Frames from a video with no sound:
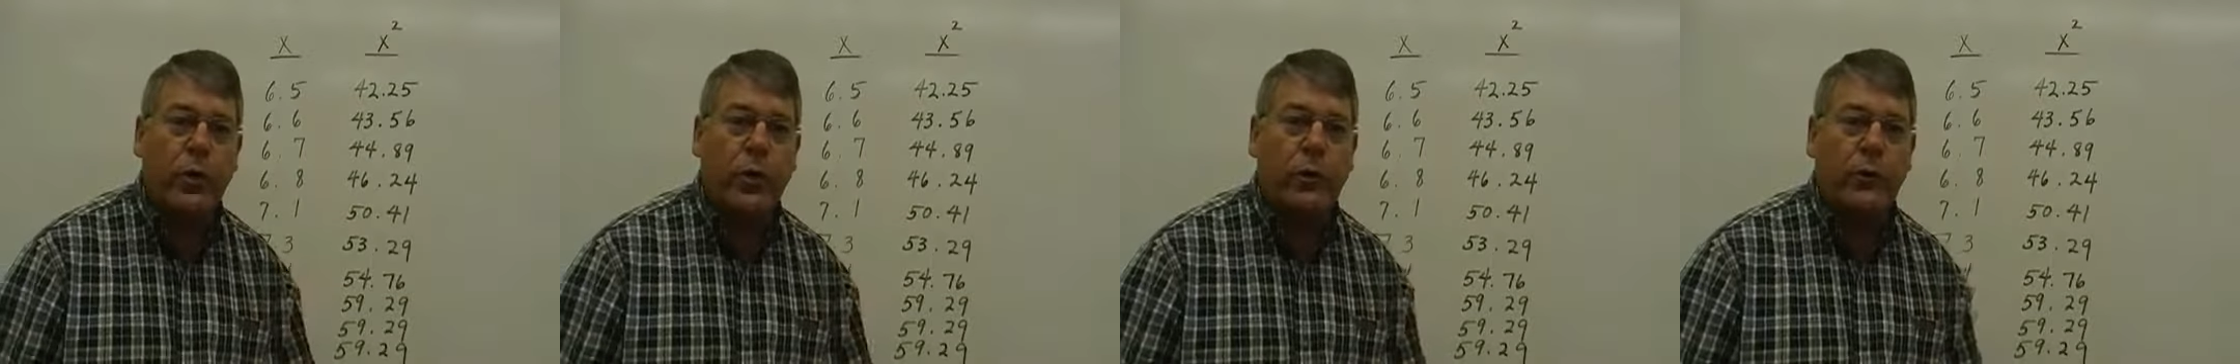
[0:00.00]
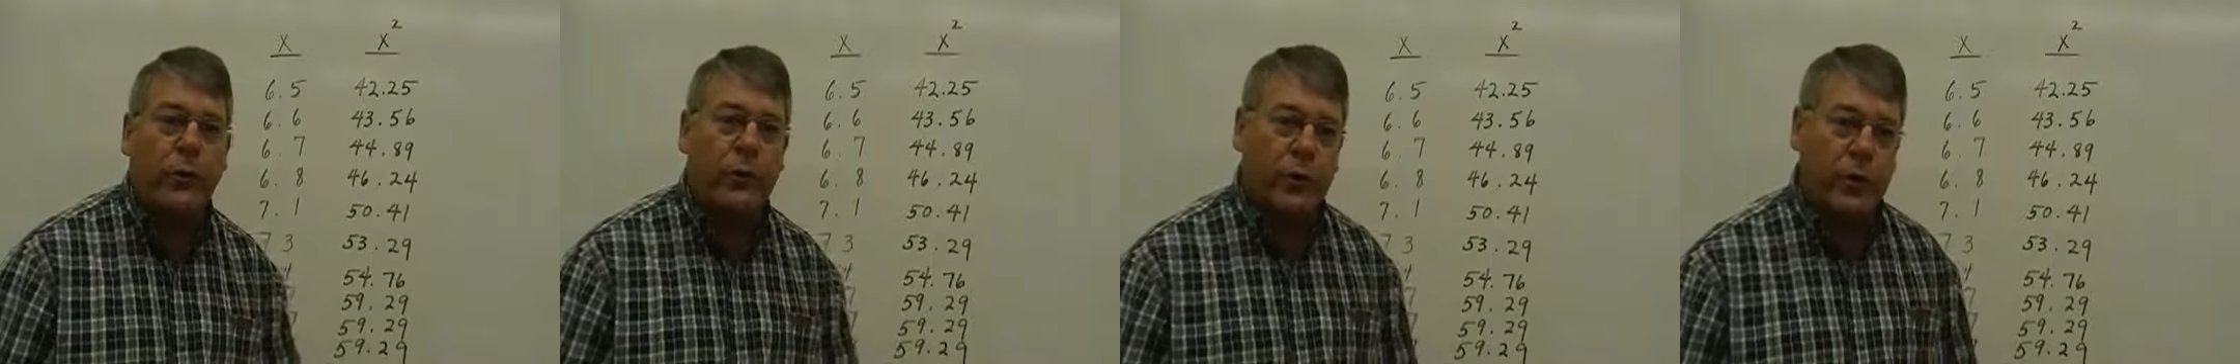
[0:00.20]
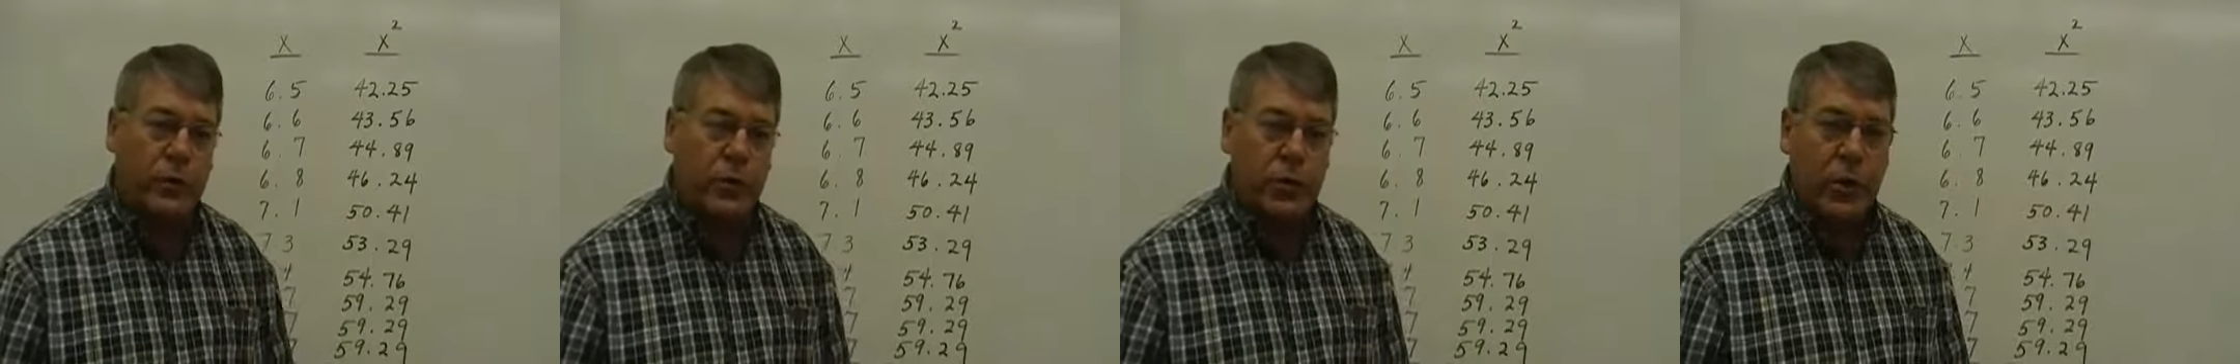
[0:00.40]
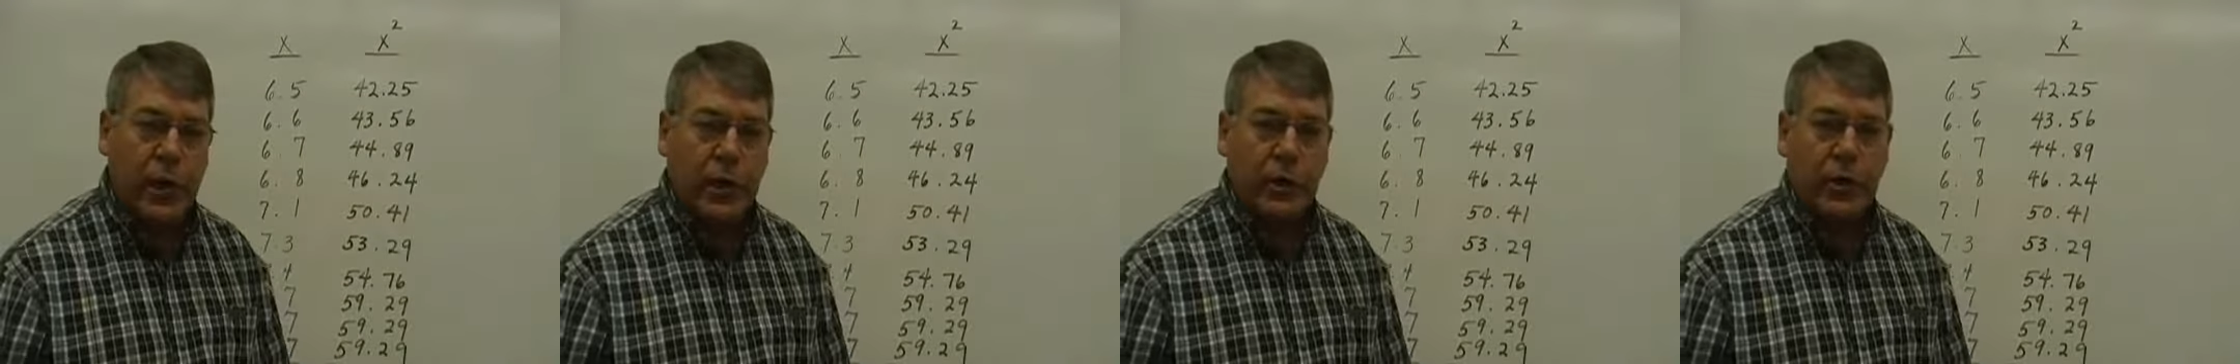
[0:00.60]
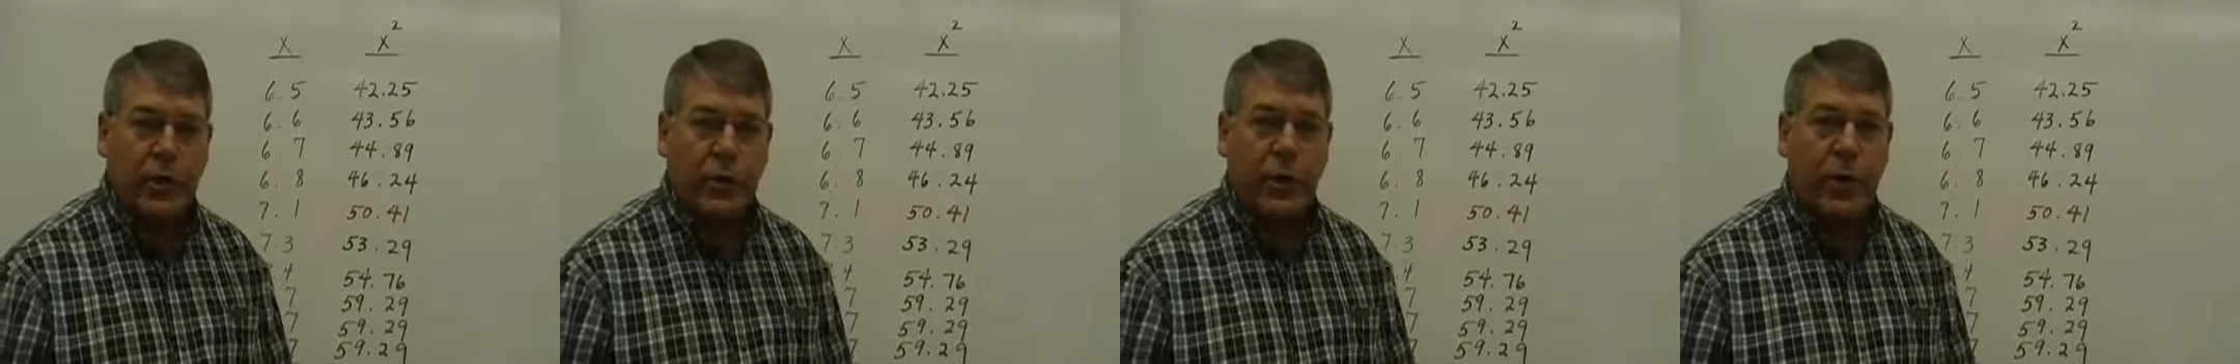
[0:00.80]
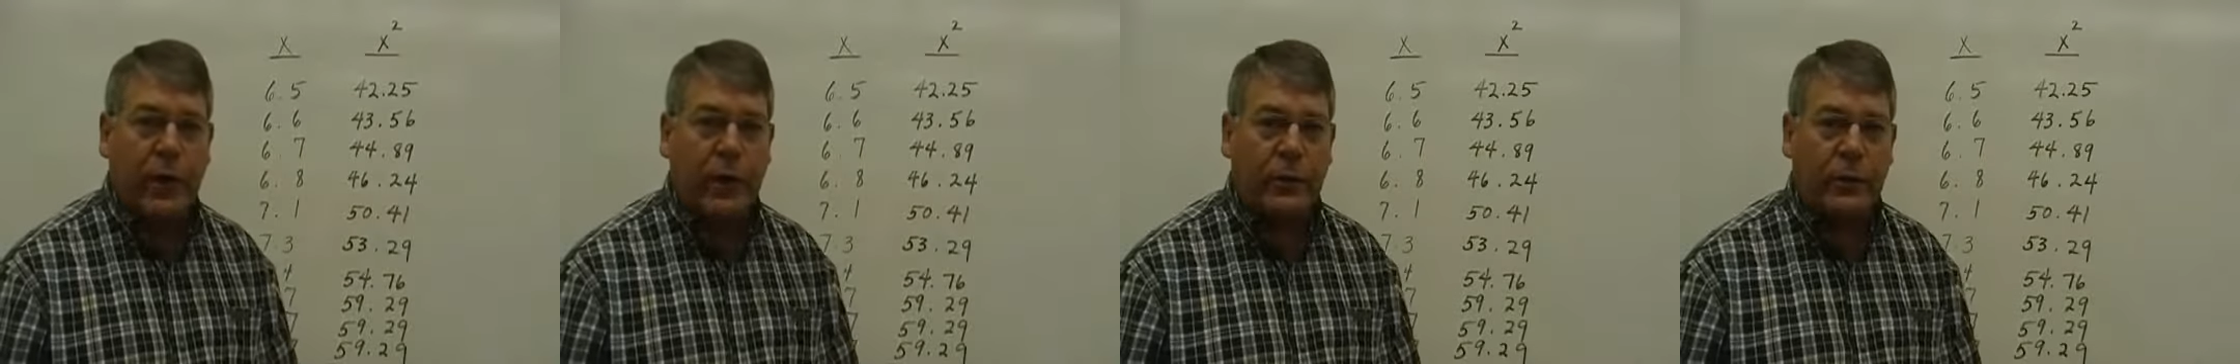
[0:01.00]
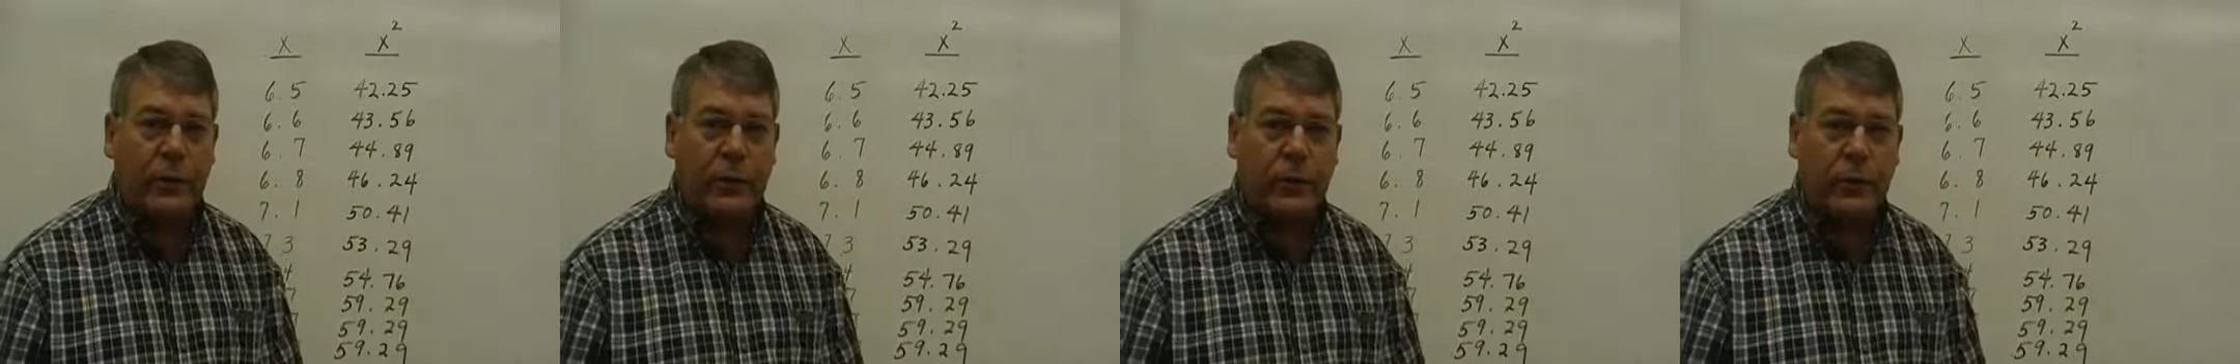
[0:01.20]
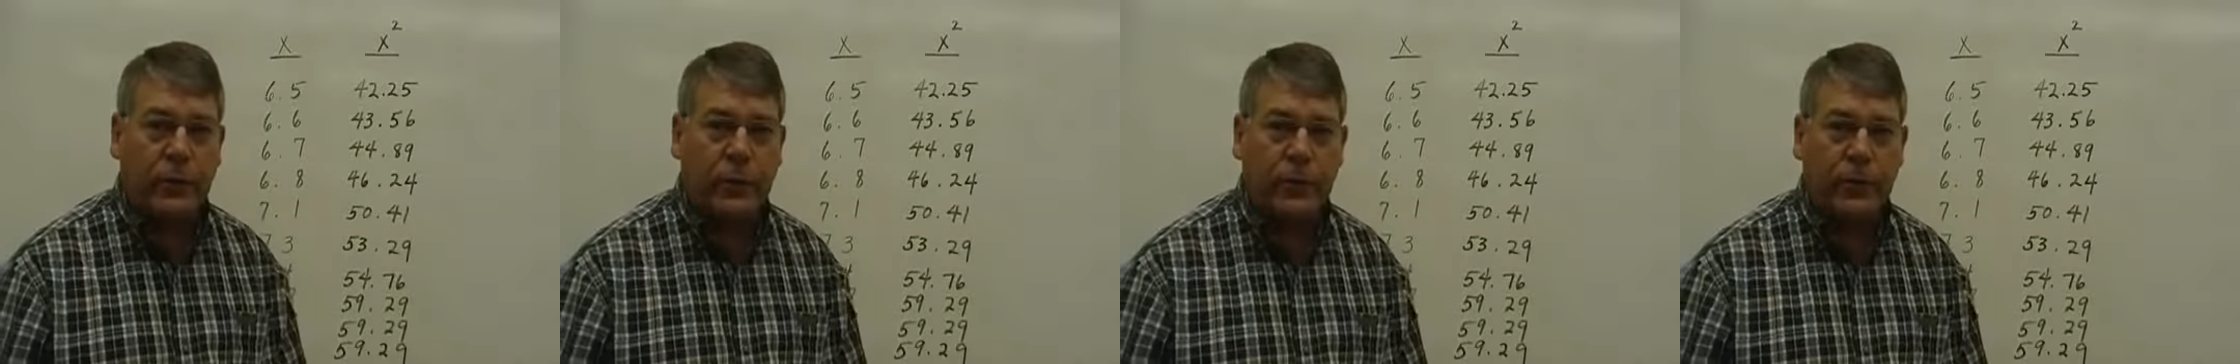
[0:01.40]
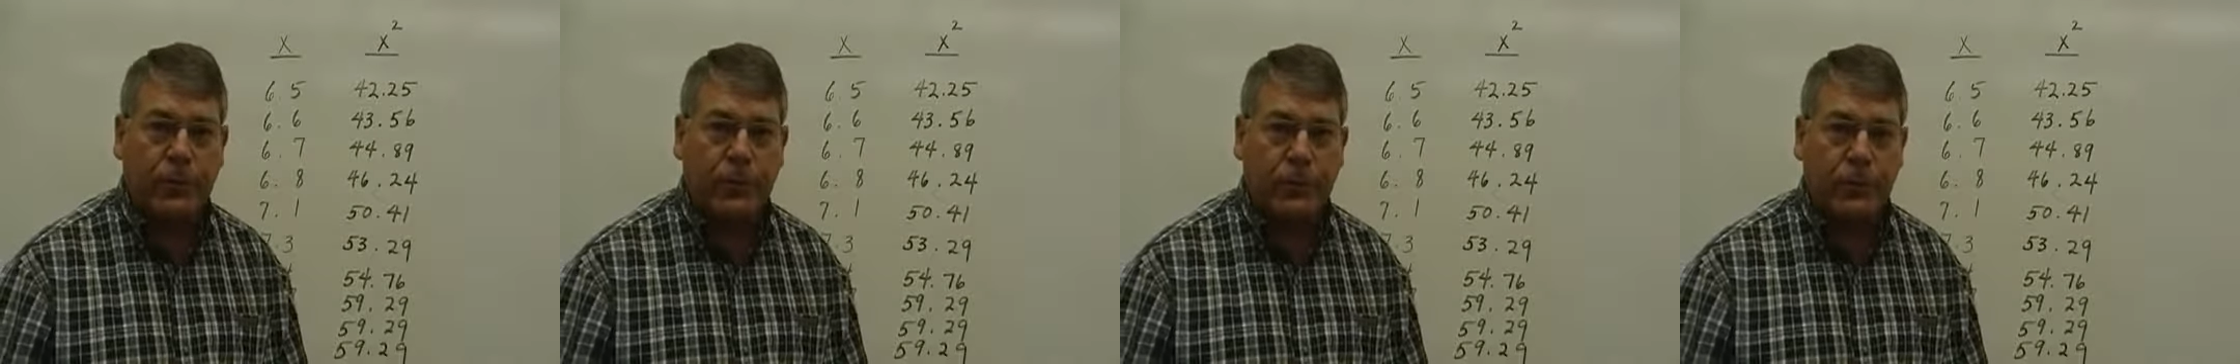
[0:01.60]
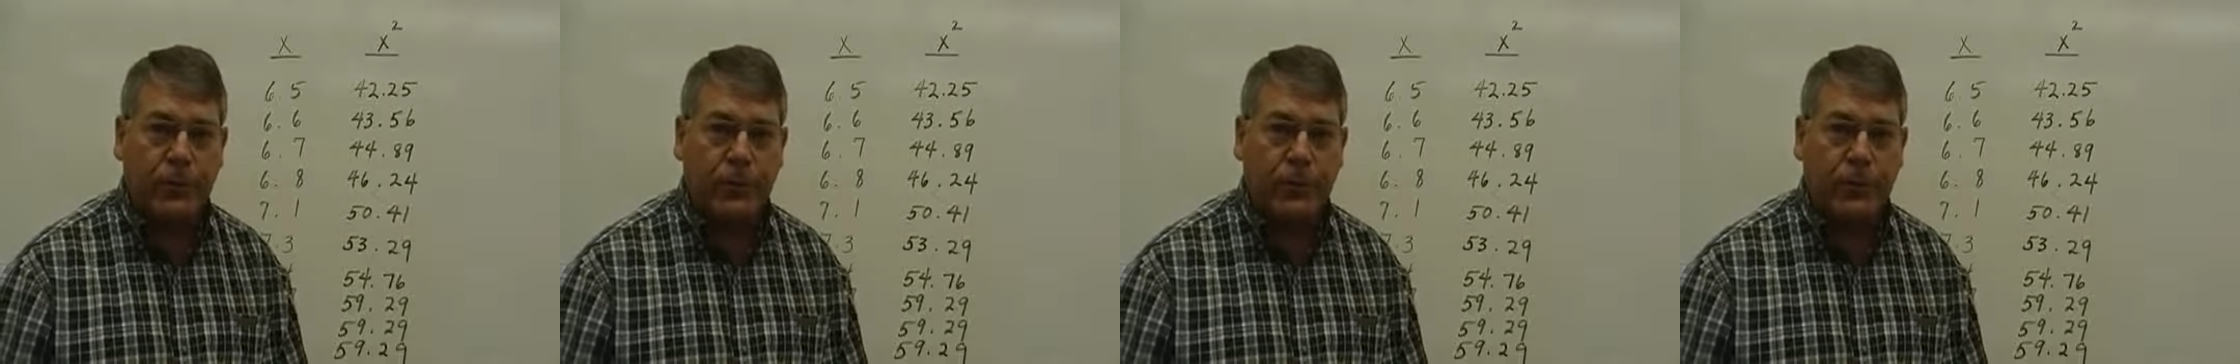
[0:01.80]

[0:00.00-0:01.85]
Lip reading: these and then check your answers.